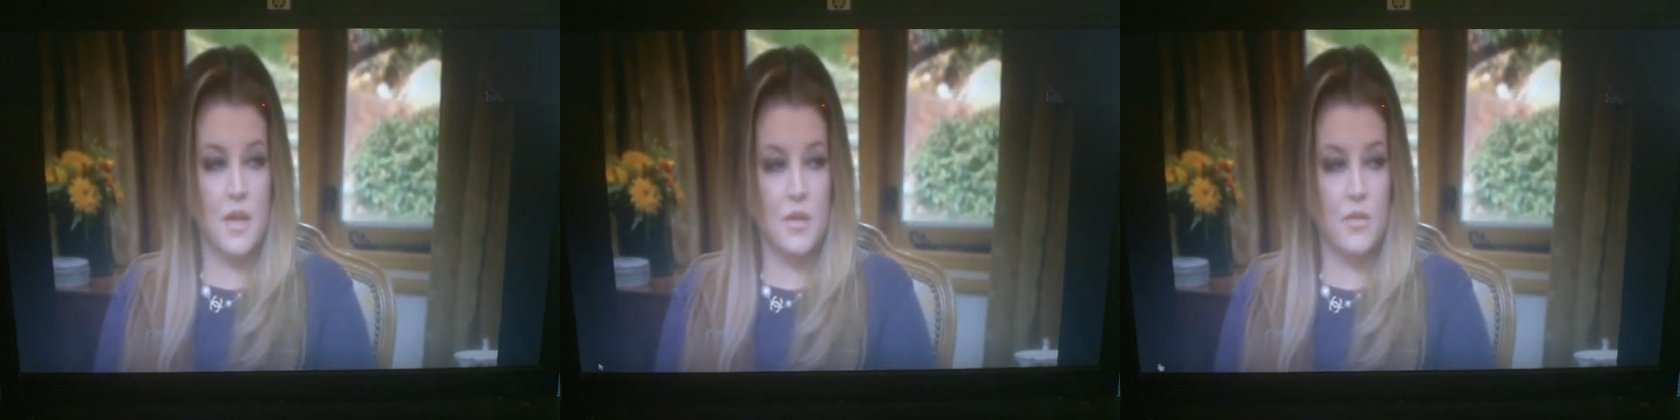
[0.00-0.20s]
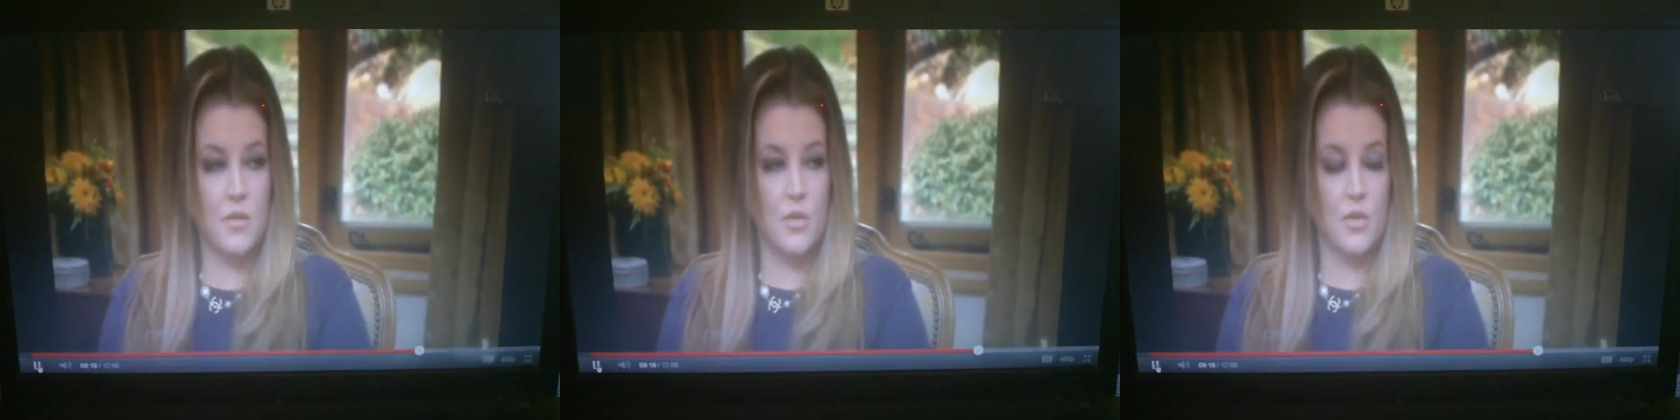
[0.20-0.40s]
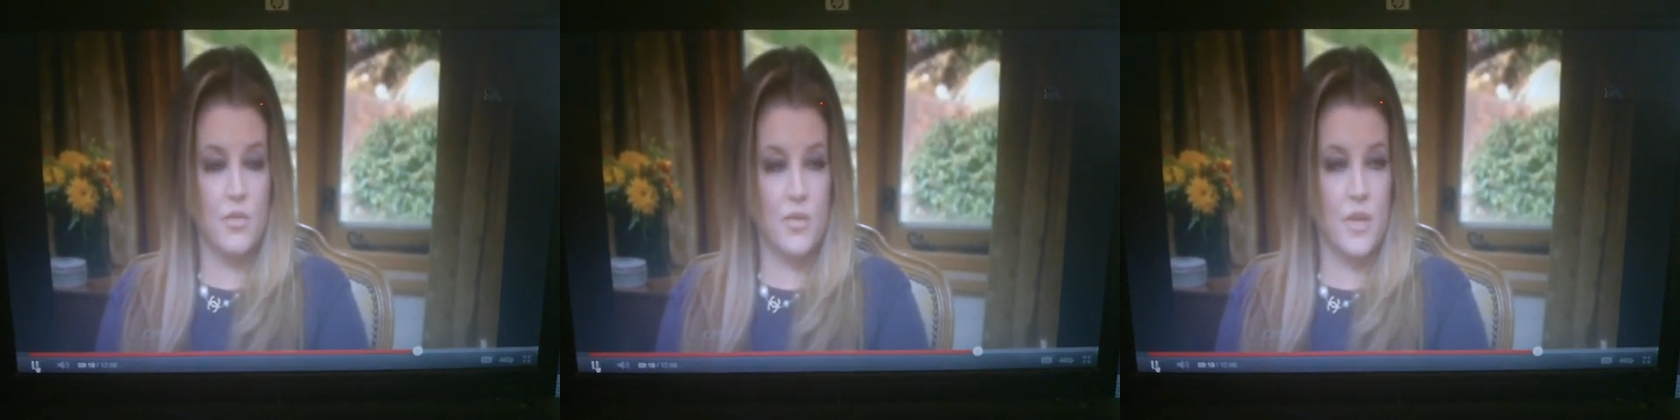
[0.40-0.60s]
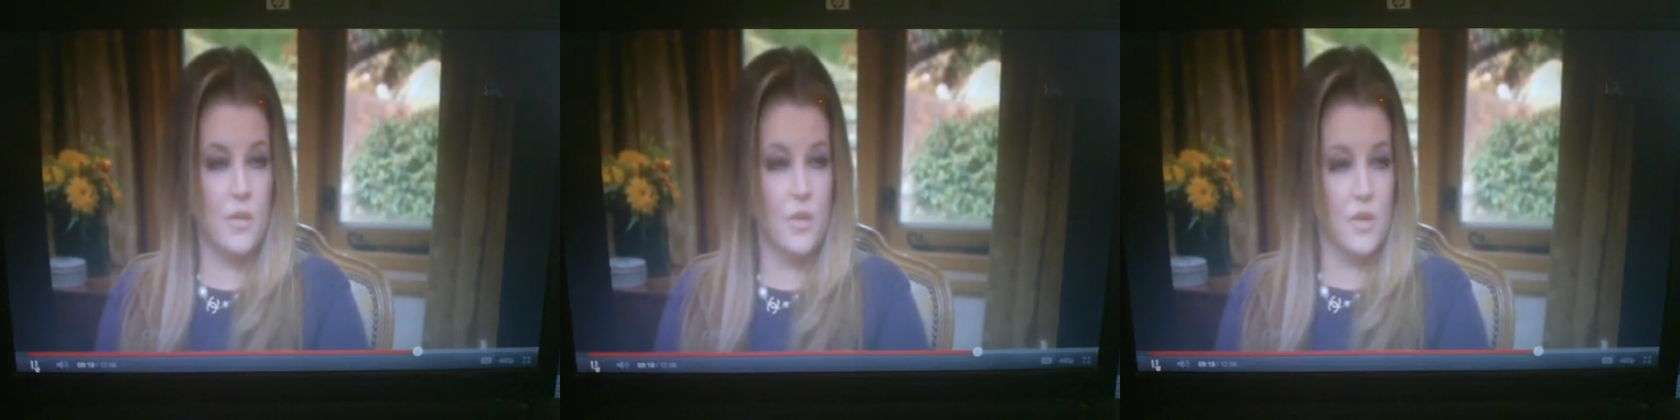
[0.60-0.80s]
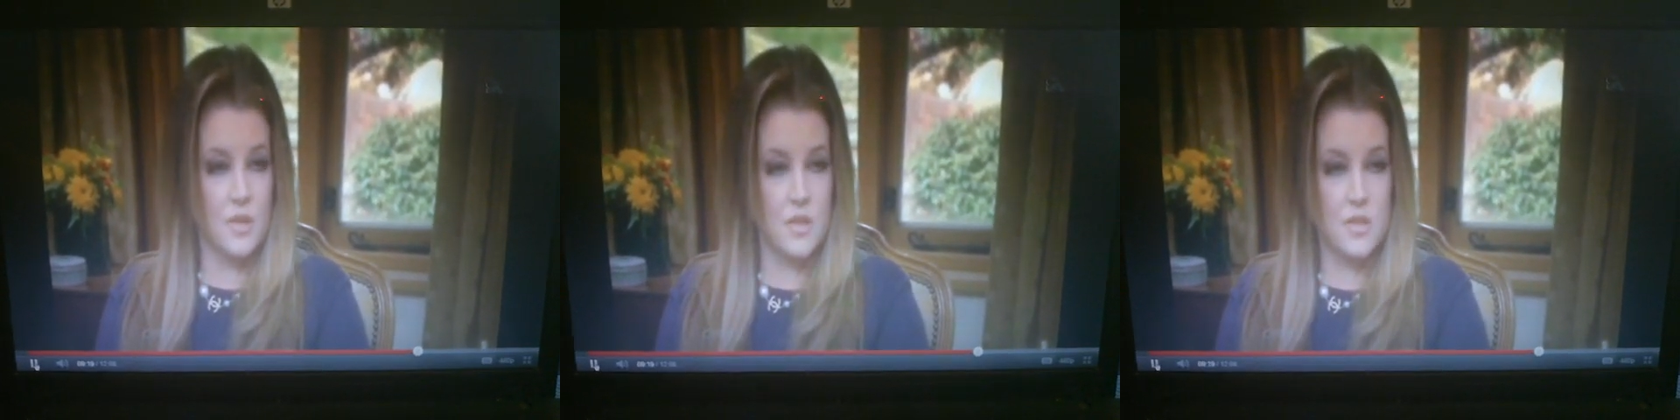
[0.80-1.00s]
I don't know if
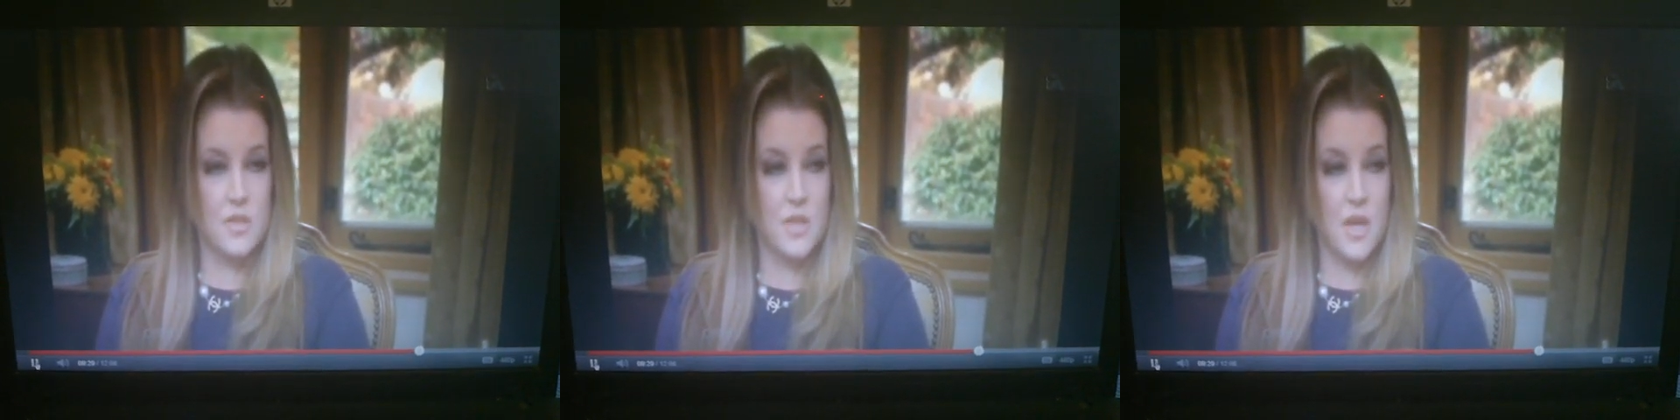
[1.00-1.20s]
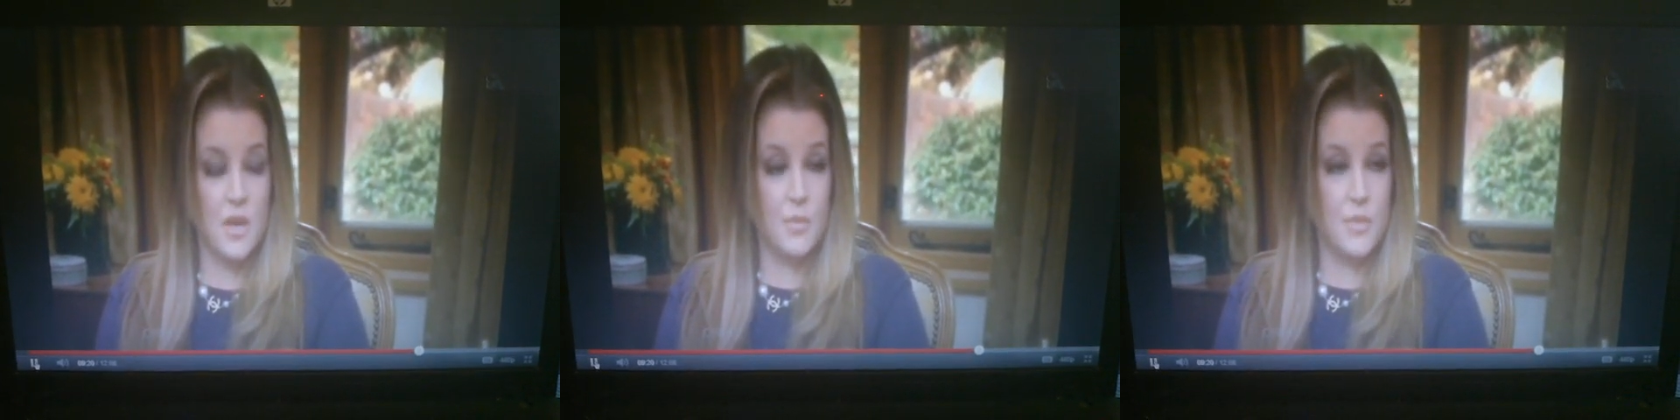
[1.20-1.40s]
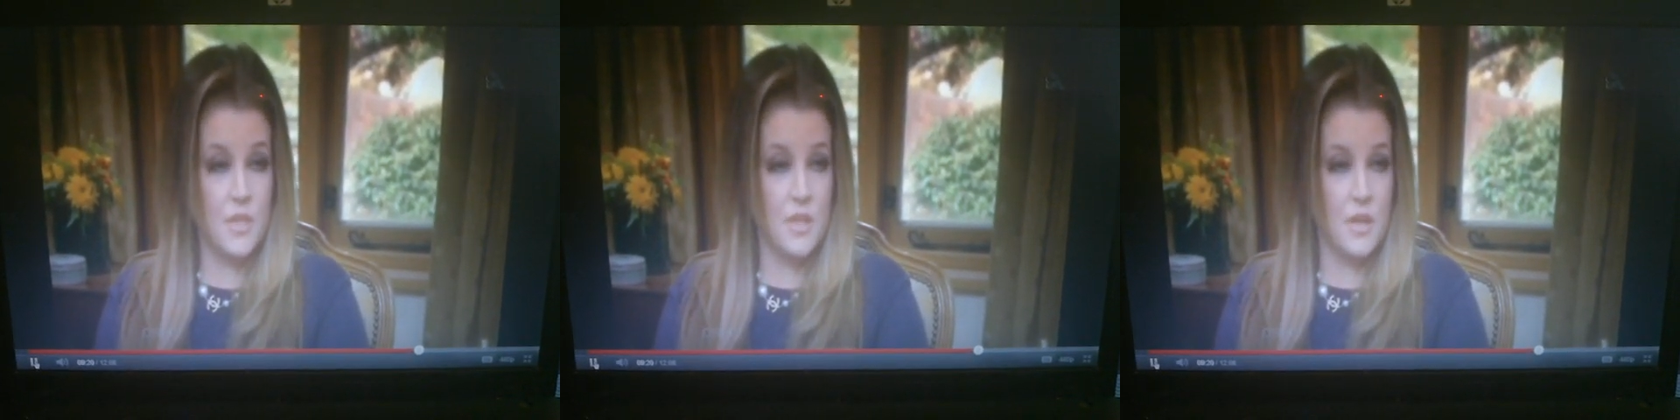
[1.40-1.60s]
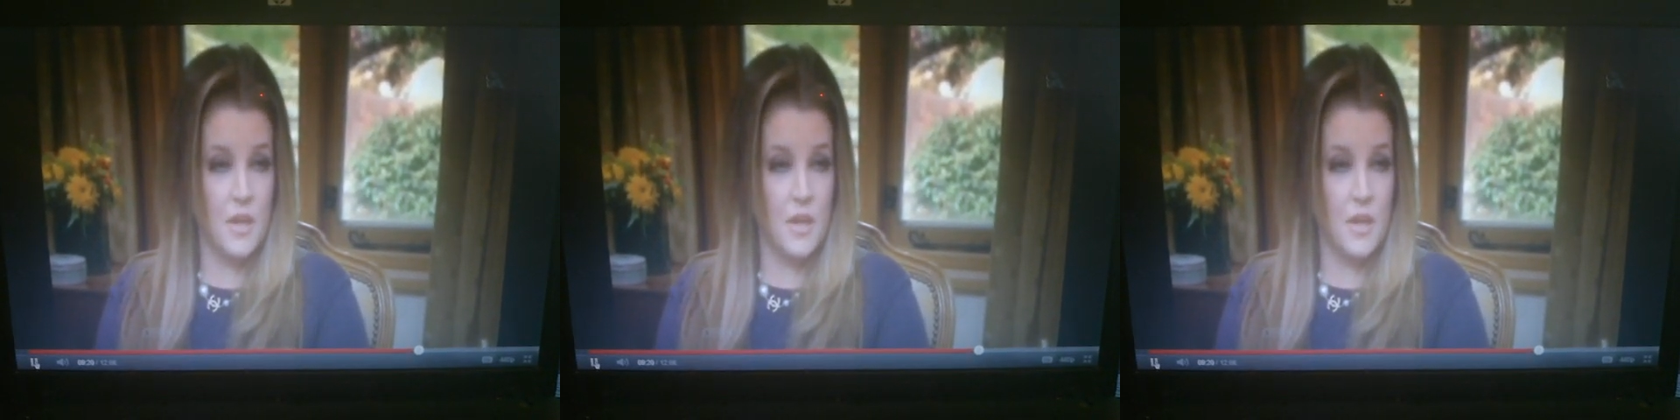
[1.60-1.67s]
anyone could have stopped.